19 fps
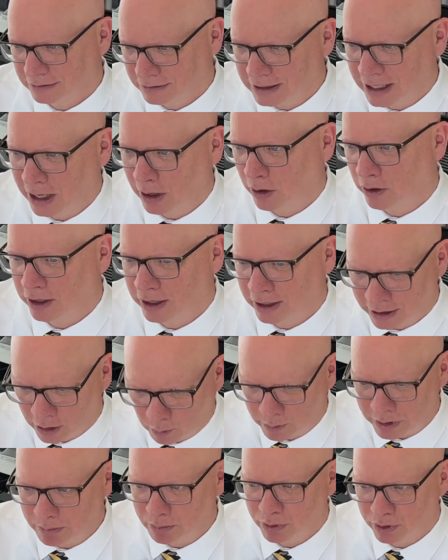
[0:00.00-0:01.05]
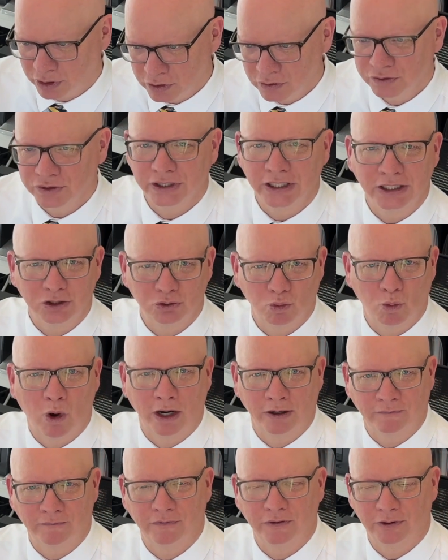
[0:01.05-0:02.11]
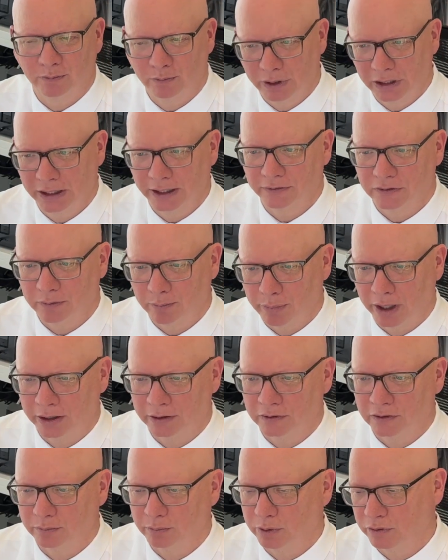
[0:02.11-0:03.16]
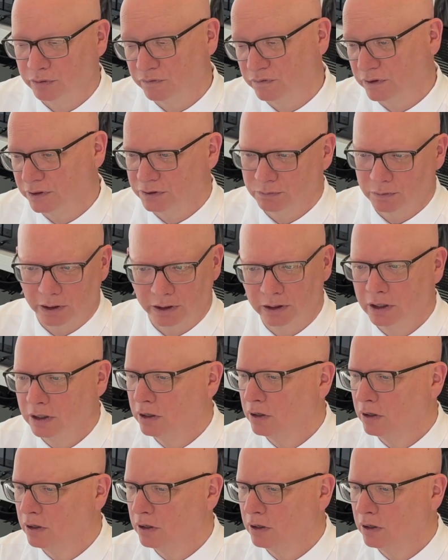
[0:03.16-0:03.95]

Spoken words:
help me produce each one of them. Click the button to produce each one.